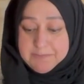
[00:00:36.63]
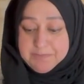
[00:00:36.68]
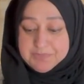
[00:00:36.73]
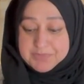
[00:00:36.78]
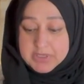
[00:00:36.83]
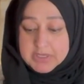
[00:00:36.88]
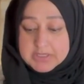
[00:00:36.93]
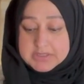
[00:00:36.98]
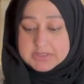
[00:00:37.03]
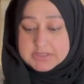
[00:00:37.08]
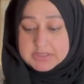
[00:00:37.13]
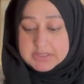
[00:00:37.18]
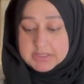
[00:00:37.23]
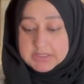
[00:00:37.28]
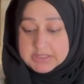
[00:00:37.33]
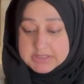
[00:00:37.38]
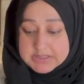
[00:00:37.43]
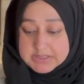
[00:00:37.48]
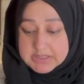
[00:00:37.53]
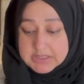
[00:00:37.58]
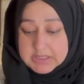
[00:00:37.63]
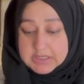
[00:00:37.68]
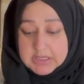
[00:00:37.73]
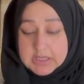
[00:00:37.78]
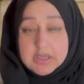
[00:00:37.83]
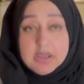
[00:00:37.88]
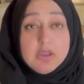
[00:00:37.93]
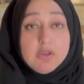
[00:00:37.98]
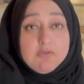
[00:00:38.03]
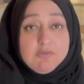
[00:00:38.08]
It's easy,
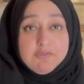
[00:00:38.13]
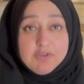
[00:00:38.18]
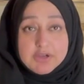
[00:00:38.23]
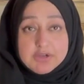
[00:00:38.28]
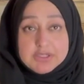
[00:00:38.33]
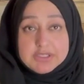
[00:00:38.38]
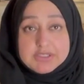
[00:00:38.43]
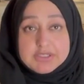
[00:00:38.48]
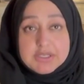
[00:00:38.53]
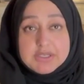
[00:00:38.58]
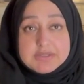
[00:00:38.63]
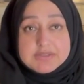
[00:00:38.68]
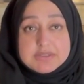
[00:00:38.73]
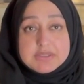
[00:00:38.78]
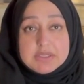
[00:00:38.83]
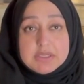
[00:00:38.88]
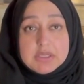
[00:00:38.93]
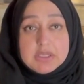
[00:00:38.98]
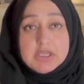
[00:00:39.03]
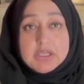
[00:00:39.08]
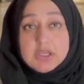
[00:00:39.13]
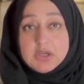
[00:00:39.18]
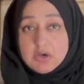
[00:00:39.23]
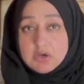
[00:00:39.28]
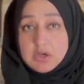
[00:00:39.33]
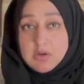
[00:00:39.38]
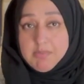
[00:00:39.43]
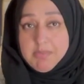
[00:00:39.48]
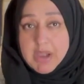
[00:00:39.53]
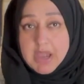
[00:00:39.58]
very tasty, keto
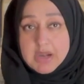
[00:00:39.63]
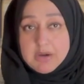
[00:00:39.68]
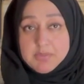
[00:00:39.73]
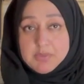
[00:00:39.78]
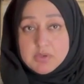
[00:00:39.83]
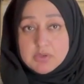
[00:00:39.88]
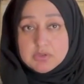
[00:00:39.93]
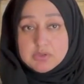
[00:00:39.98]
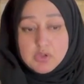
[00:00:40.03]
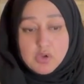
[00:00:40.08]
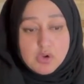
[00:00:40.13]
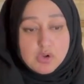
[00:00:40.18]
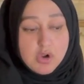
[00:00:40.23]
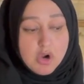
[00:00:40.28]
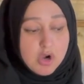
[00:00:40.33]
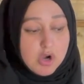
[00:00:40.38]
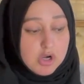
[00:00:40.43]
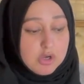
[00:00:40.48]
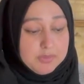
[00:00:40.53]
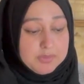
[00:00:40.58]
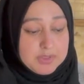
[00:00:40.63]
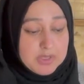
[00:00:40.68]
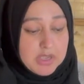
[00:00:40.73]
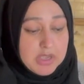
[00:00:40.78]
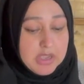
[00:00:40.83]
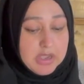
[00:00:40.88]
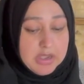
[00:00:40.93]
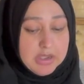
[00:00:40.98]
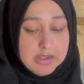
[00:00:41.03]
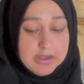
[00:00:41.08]
compatible, low carb,
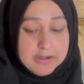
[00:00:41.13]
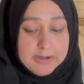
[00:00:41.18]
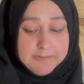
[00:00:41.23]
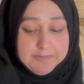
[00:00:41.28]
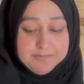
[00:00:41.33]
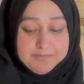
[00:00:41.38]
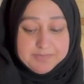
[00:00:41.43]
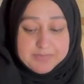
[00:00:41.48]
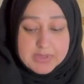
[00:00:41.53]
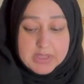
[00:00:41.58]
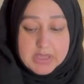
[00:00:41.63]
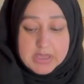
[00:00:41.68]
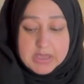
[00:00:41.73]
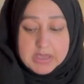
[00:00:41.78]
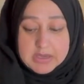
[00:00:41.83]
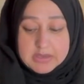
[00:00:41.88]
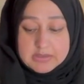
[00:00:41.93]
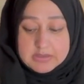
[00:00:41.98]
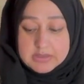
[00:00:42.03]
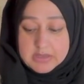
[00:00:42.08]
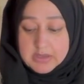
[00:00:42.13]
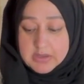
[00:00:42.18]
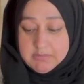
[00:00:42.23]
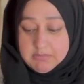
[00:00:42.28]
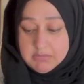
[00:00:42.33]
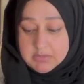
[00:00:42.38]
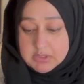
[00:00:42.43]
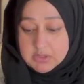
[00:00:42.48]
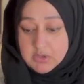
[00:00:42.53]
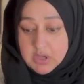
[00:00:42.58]
and
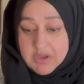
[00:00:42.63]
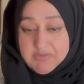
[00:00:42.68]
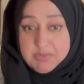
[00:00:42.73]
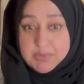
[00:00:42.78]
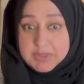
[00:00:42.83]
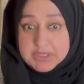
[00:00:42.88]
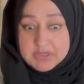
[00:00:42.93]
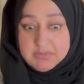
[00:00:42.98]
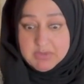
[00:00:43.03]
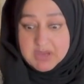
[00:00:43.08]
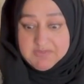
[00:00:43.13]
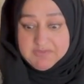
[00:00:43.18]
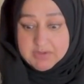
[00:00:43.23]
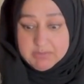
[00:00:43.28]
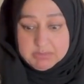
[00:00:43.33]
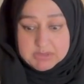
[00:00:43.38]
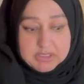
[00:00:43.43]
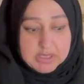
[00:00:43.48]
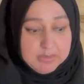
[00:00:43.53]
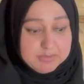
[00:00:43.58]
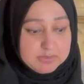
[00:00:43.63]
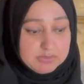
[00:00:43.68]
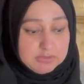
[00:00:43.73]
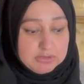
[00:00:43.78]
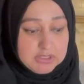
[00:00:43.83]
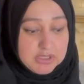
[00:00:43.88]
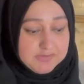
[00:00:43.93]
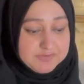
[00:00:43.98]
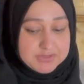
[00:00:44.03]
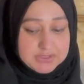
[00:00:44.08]
everybody in my family absolutely
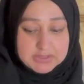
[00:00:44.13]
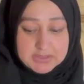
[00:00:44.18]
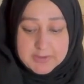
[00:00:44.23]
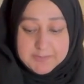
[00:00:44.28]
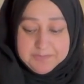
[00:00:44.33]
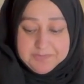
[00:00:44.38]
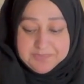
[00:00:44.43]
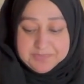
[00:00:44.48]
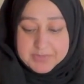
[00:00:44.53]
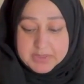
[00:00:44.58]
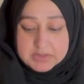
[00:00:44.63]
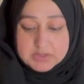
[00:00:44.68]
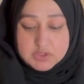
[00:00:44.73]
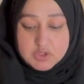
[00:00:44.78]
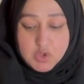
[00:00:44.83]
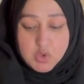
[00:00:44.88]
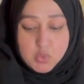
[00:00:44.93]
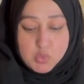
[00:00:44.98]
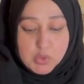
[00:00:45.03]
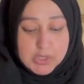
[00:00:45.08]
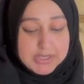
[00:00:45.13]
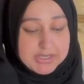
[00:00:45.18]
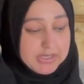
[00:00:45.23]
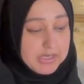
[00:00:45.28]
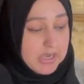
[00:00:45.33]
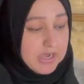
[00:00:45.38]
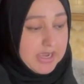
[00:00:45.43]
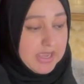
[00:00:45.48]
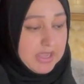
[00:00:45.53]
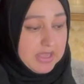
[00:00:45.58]
loves it. So what
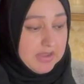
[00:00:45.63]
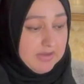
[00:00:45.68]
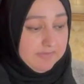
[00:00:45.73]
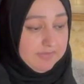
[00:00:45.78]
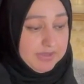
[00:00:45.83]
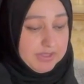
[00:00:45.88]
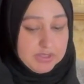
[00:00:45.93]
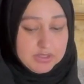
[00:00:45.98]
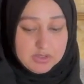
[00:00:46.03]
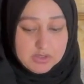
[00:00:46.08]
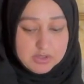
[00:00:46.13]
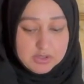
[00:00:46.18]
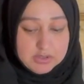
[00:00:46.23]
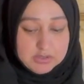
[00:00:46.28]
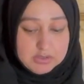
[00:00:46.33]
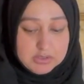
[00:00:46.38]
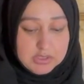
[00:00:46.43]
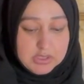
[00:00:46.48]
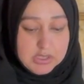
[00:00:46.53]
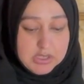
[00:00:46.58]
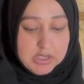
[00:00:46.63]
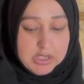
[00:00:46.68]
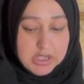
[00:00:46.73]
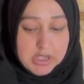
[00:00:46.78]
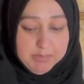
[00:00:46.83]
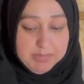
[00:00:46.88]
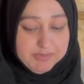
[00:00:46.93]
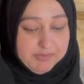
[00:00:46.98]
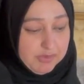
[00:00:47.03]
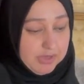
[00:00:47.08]
I have here,
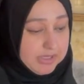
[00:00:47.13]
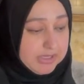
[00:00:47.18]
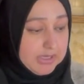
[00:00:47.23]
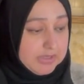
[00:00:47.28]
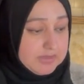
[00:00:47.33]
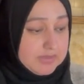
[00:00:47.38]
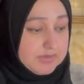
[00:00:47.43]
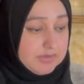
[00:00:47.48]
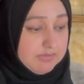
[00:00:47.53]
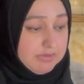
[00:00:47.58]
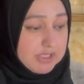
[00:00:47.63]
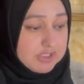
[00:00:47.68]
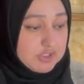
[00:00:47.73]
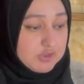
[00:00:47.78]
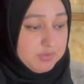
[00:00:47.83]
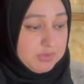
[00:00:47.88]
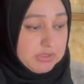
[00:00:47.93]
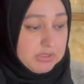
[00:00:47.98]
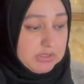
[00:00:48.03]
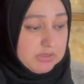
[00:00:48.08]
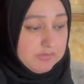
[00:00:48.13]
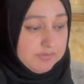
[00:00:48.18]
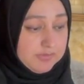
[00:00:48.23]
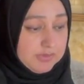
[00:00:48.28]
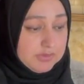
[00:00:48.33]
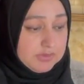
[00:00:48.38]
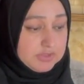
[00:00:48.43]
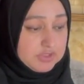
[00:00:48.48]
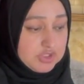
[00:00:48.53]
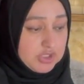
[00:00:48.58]
before I get to the recipe for
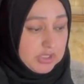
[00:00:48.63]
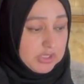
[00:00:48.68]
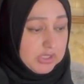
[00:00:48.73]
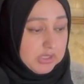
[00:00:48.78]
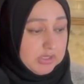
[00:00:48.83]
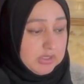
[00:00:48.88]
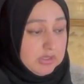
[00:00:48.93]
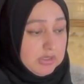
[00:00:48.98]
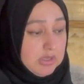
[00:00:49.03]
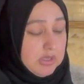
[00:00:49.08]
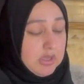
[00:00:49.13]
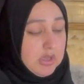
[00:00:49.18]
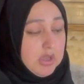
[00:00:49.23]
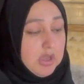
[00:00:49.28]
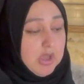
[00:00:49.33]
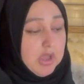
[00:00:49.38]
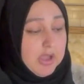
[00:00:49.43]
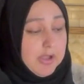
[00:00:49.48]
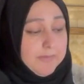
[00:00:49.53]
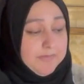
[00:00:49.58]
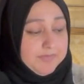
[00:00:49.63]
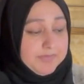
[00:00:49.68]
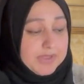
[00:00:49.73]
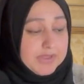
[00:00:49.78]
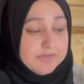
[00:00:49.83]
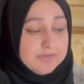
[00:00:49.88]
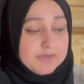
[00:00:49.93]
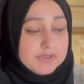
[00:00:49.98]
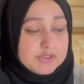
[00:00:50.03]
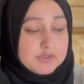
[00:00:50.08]
the chicken,
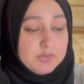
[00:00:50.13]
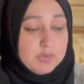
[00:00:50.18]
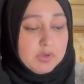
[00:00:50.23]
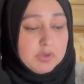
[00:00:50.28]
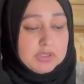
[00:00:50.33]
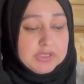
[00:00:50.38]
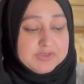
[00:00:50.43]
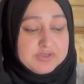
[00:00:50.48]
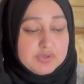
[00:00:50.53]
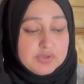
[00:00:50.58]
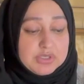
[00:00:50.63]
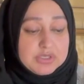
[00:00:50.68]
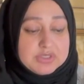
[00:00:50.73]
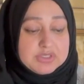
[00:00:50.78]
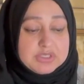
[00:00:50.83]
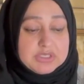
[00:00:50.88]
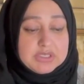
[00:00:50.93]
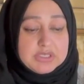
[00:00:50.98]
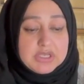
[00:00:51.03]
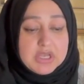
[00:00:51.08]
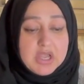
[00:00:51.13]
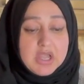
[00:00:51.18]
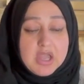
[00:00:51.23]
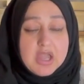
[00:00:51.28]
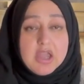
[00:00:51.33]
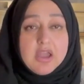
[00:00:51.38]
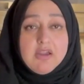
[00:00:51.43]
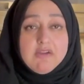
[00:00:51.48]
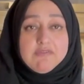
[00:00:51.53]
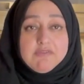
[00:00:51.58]
in this bowl, as you can see, I
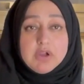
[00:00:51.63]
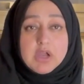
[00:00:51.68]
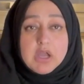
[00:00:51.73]
have